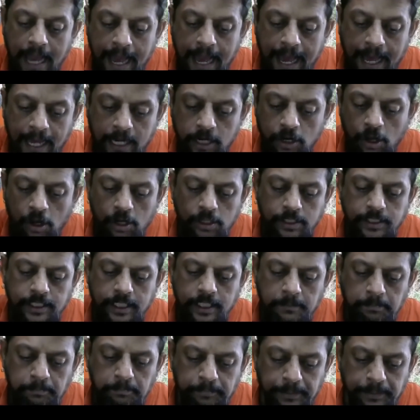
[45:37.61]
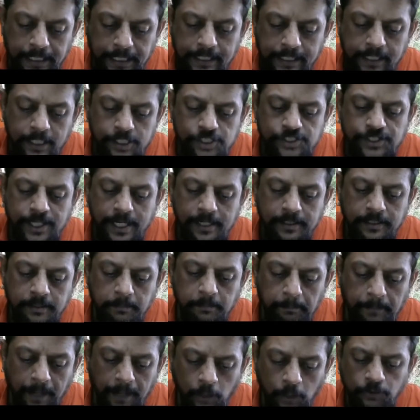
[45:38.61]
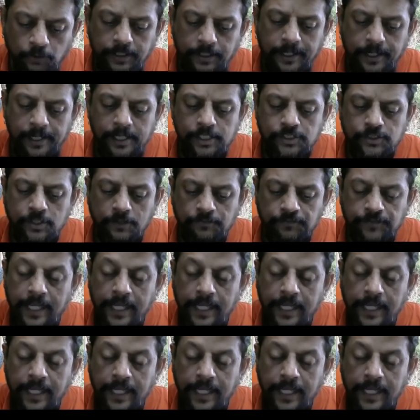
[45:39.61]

allotted periods and the boundaries of